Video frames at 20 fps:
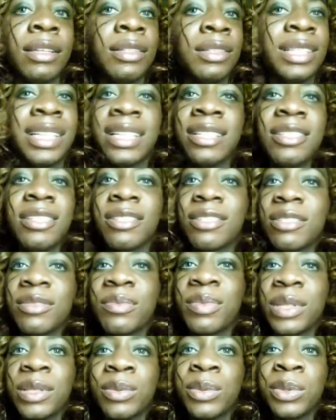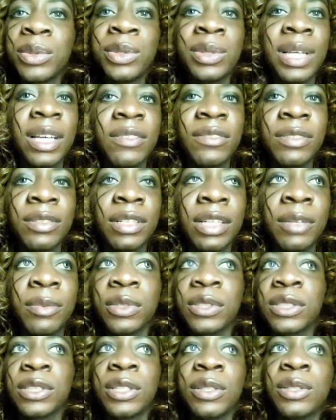any other people. You have a
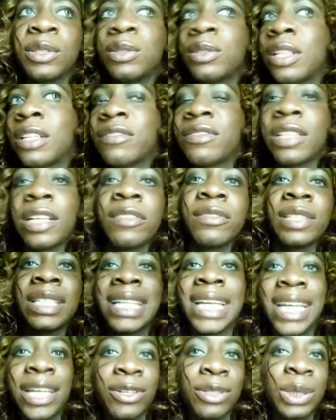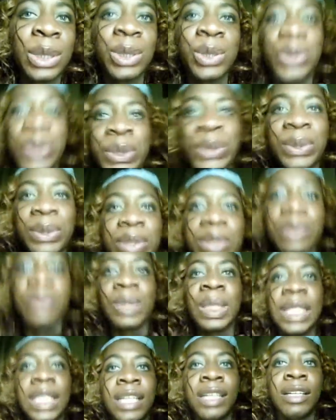persona, you have to have a character to you.
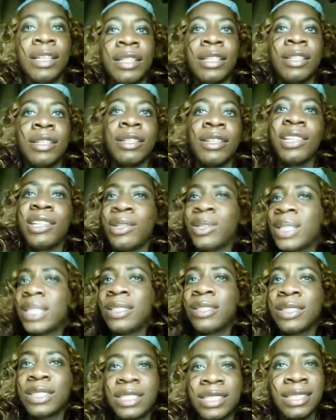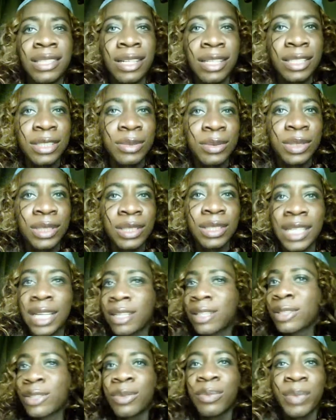Or else in Hollywood,
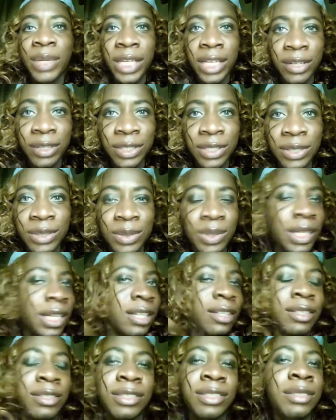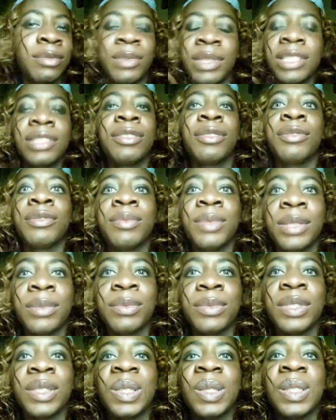how they gonna parody you? How is somebody gonna
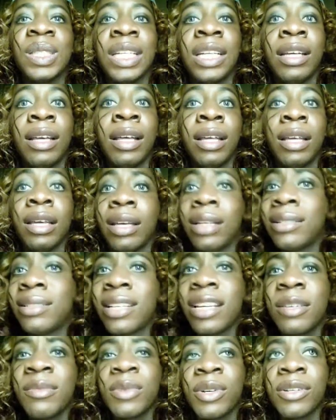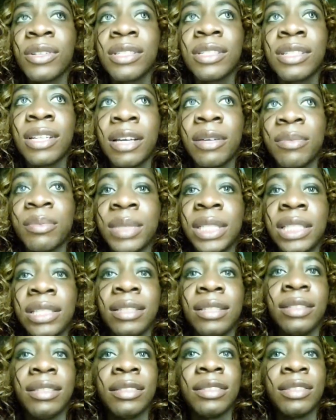remember you? And Tamar is not
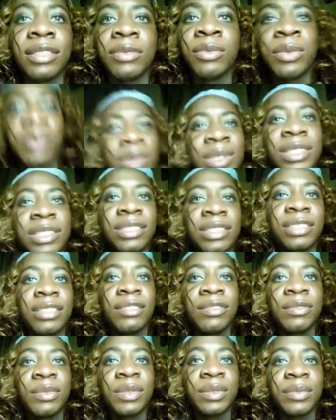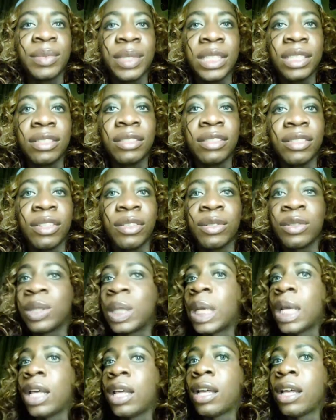mean. When has she ever been mean, you know?
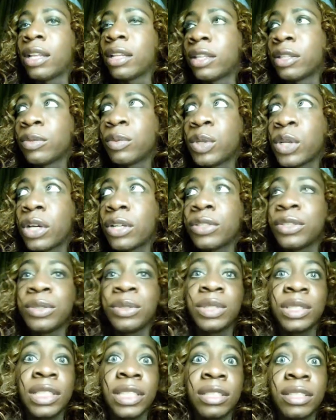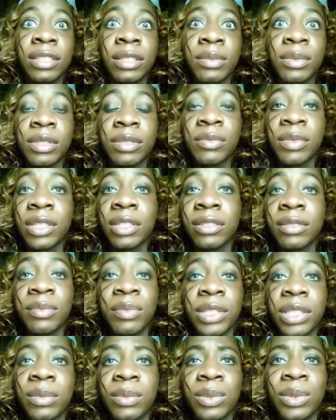I think we all do say something about
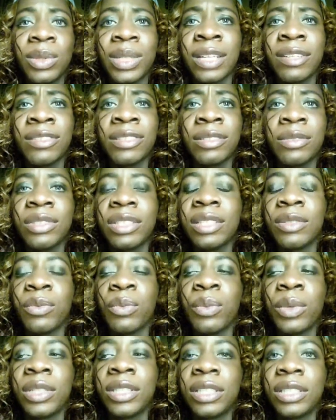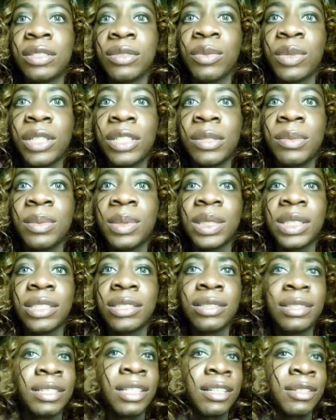people every once in a while, but
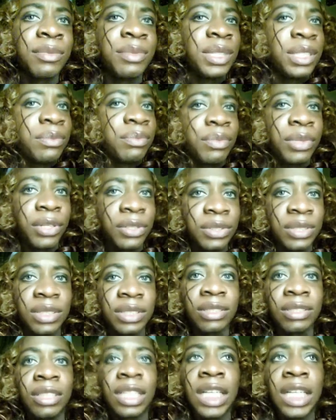she's not a mean person.